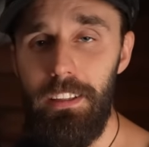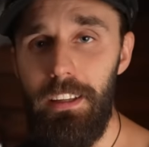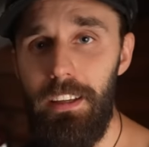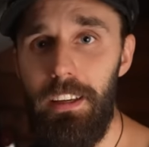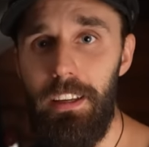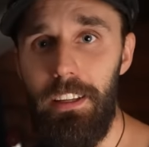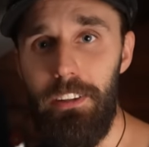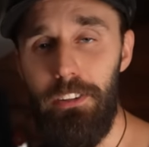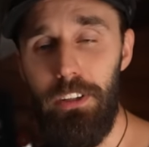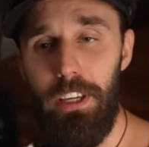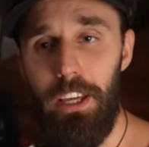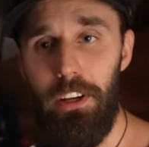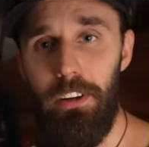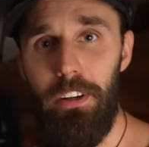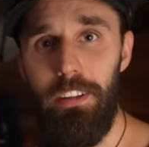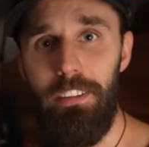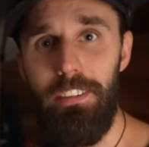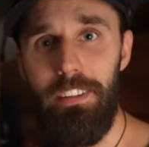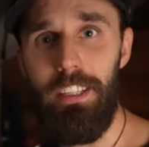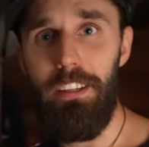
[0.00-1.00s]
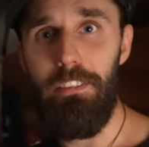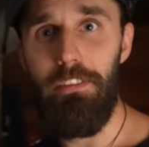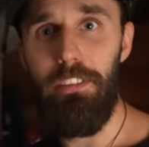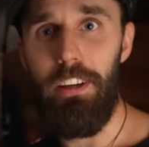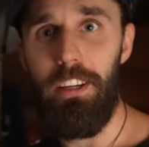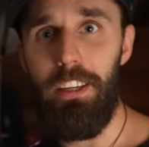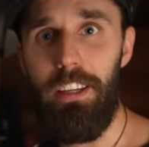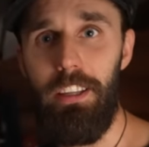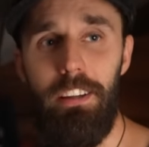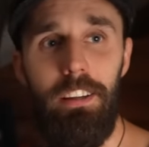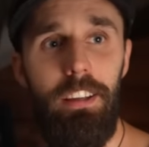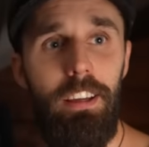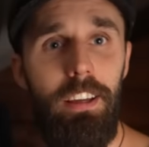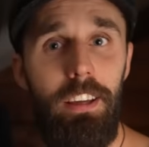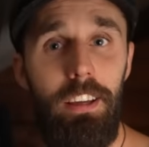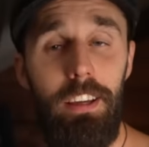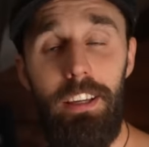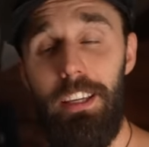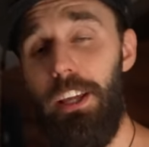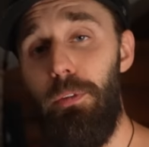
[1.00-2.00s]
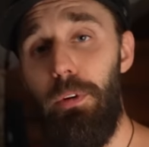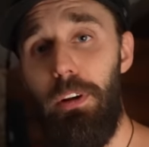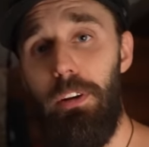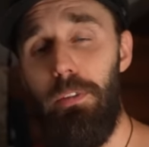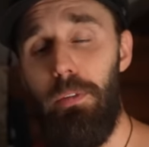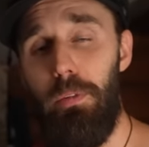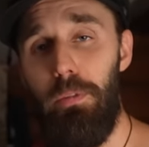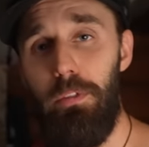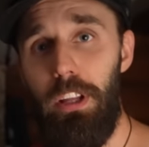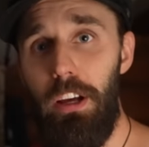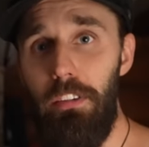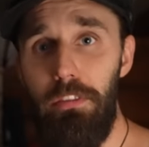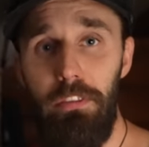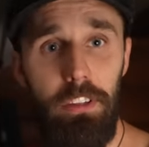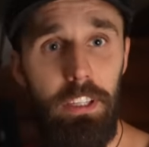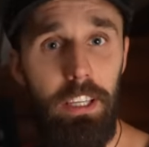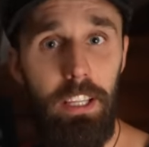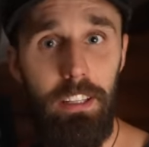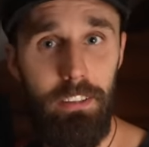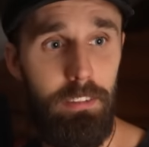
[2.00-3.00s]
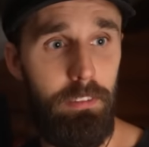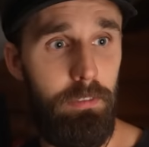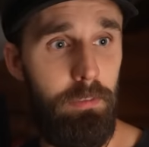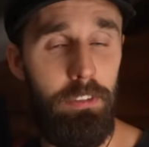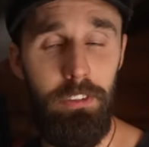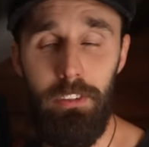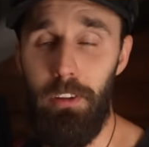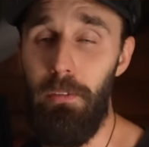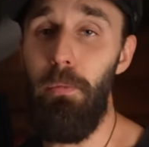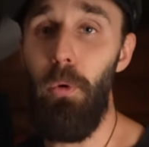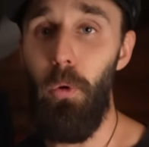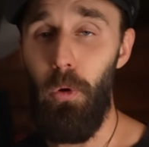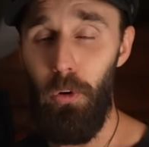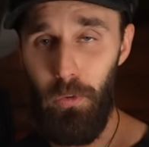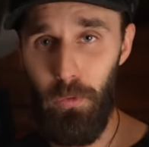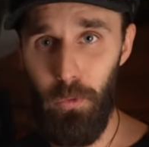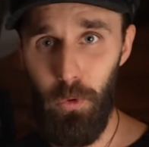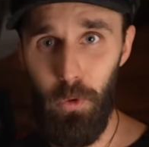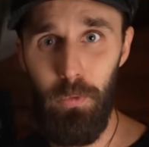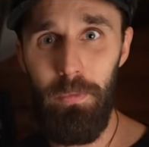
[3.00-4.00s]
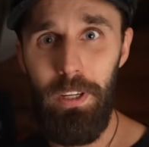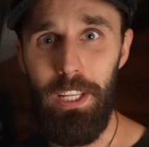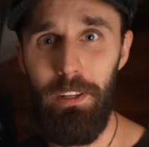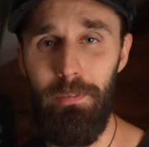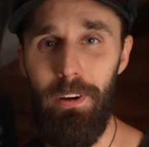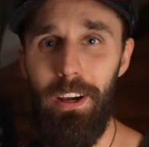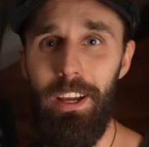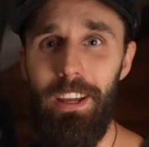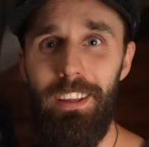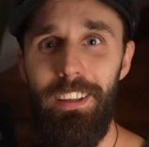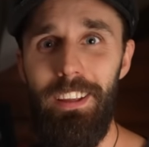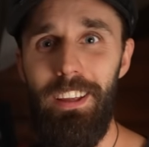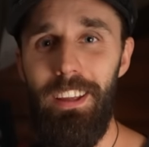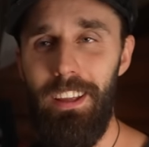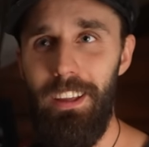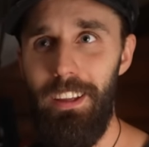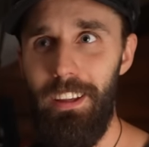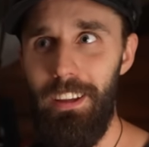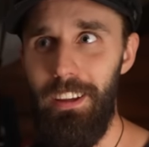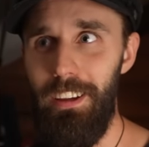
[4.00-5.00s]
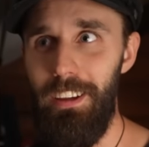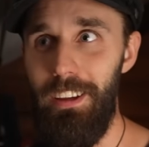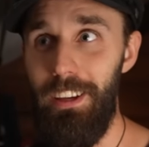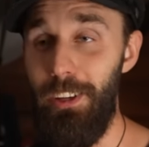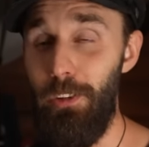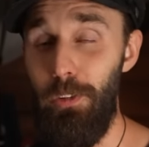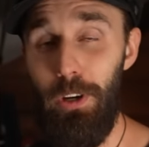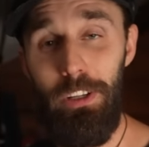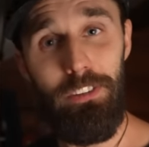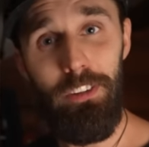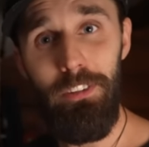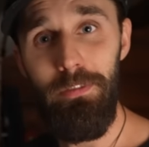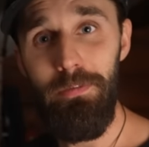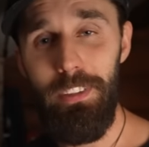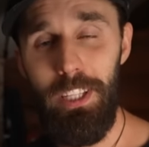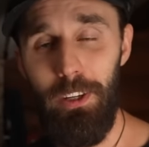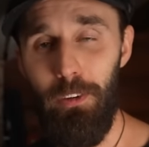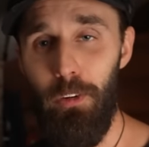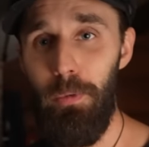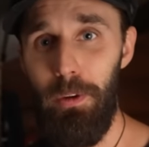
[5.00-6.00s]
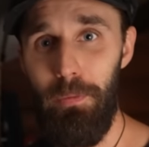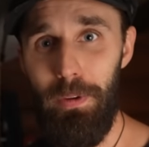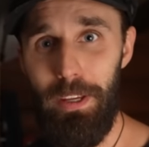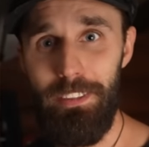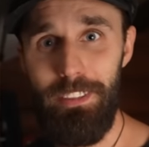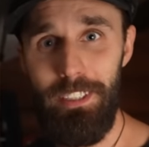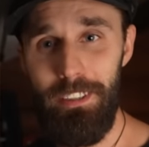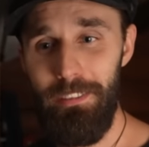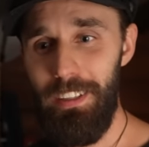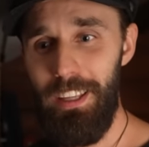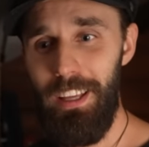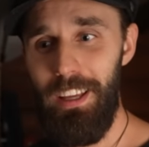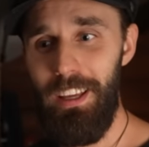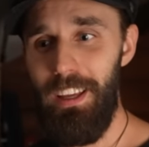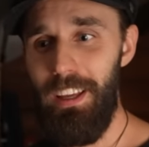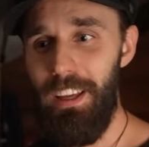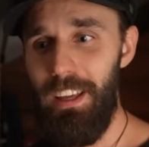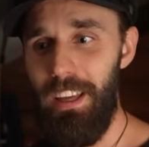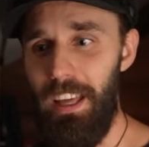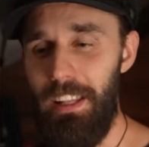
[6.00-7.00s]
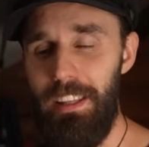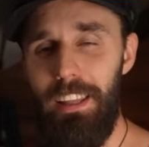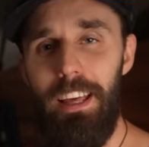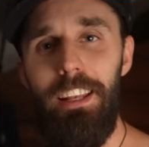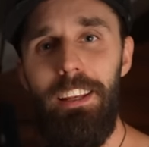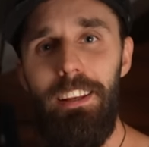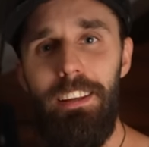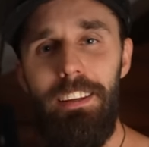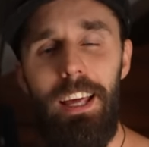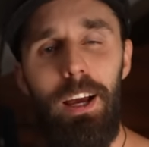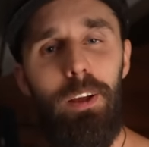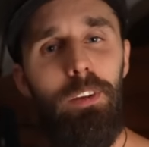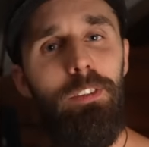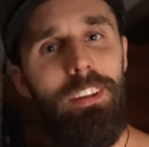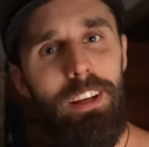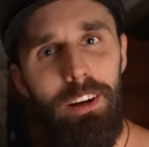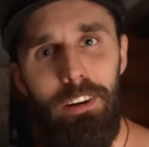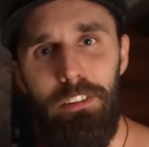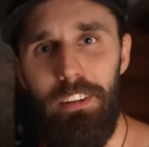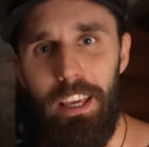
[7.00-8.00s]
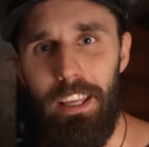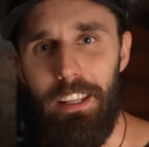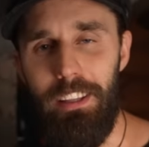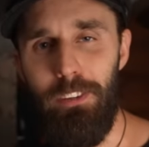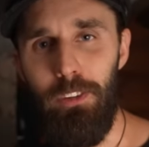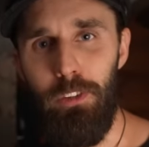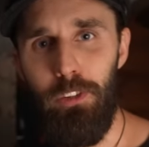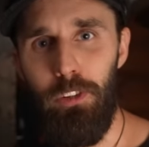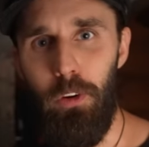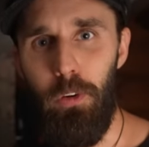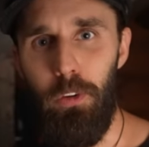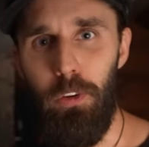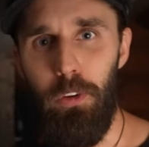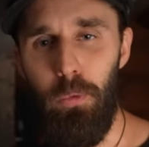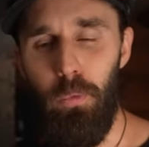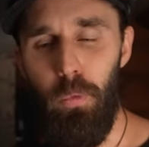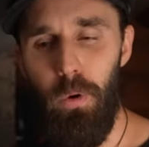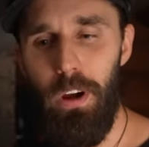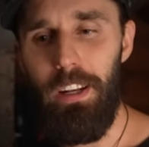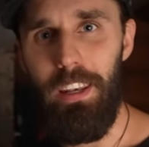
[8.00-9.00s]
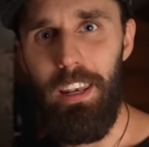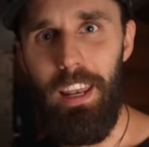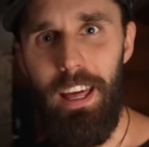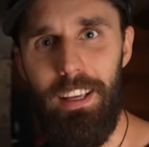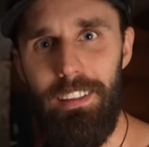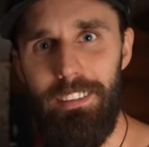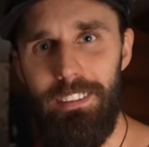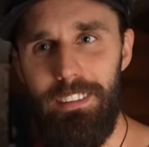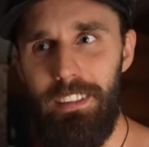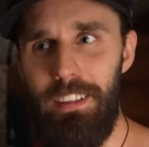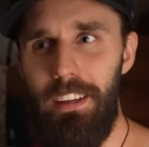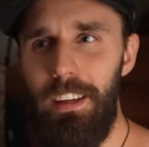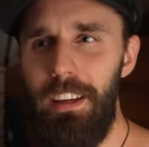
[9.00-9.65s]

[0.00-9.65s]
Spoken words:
together and see if I can get rid of some stuff and get some more room in my dresser. That will be amazing. And then downstairs again to show you one last,